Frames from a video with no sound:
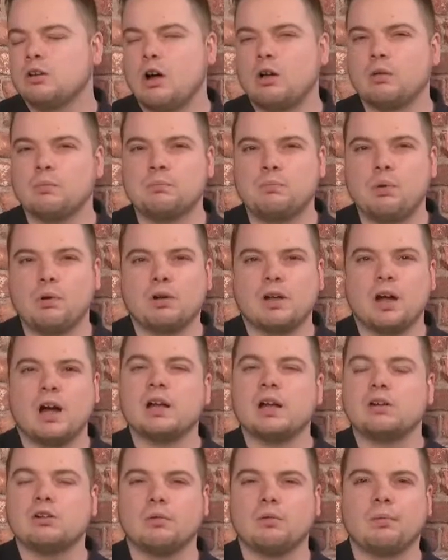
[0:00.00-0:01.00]
called
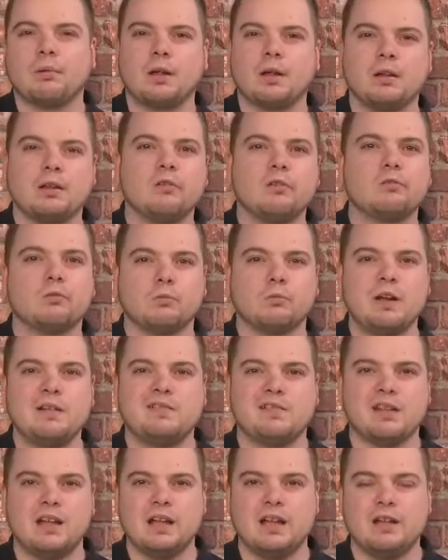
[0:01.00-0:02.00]
Buckeye couplings,
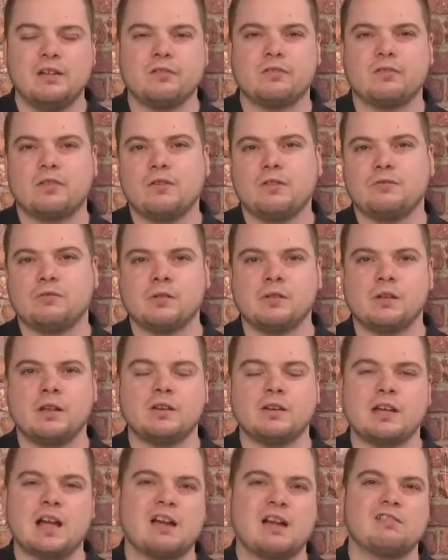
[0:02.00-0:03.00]
which is different
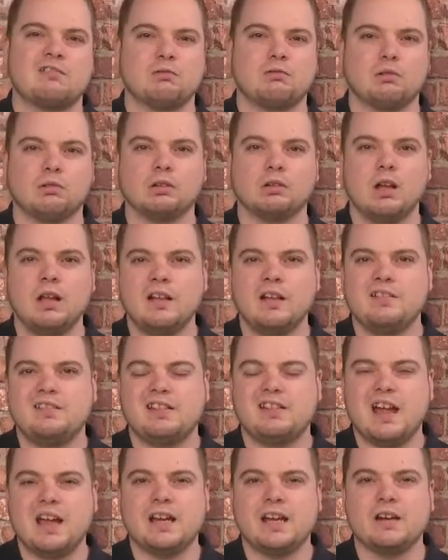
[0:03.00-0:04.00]
than the actual
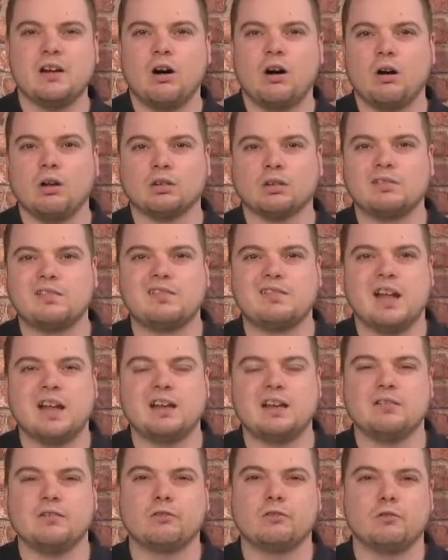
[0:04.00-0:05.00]
chain or
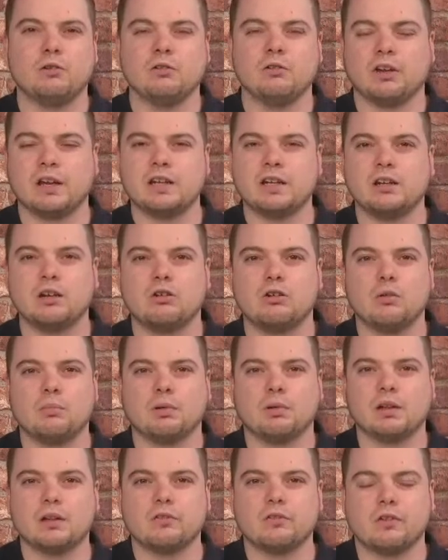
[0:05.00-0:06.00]
chain screw link
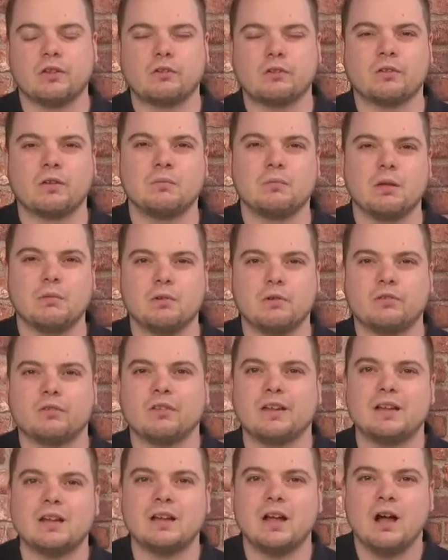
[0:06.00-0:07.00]
coupling system that we
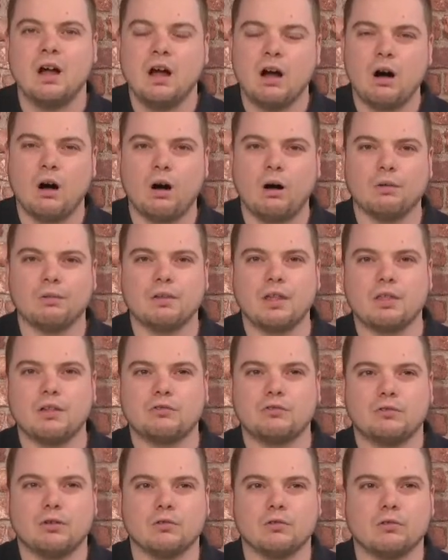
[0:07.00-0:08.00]
see on the
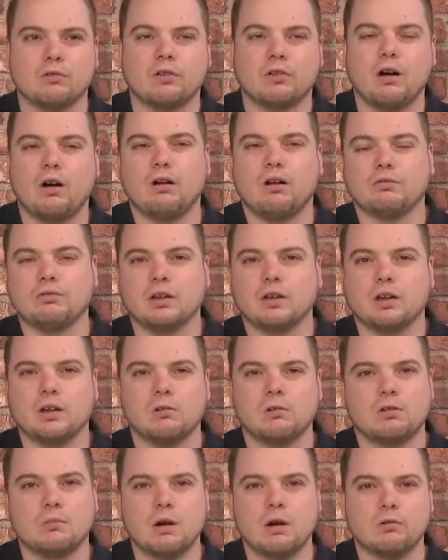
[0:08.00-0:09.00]
front of the
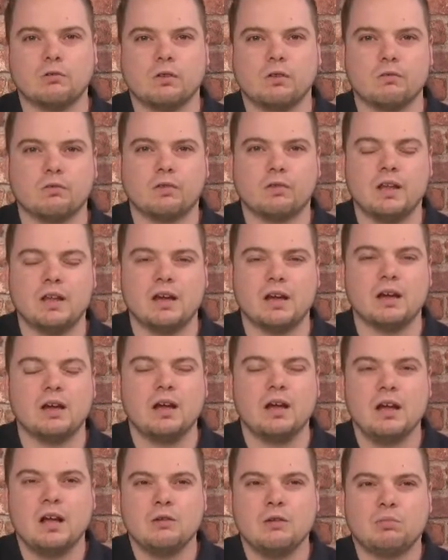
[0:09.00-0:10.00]
locomotives here.
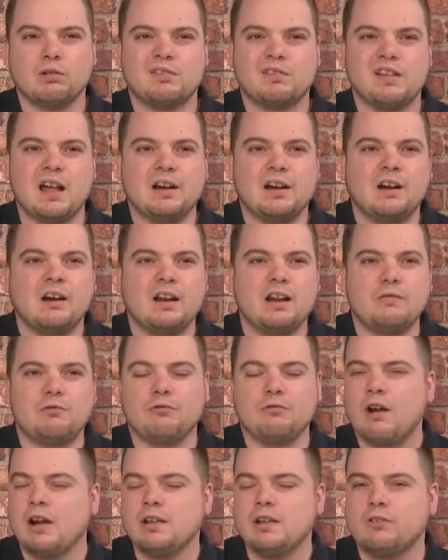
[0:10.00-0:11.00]
But generally,
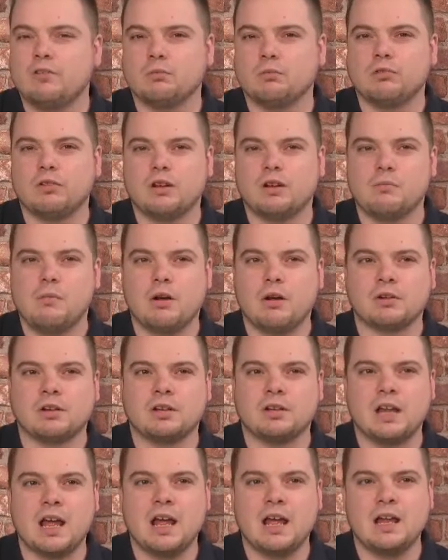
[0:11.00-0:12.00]
right up to the
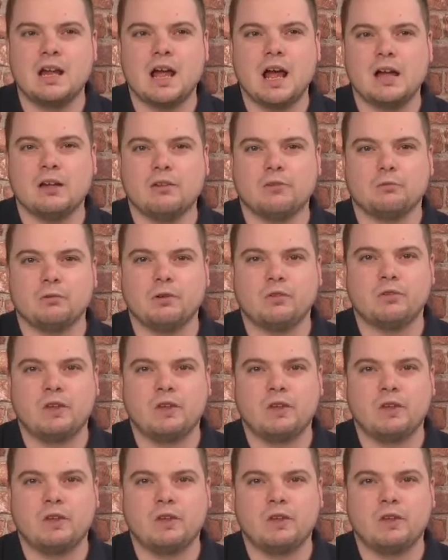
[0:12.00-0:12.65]
modern day, as we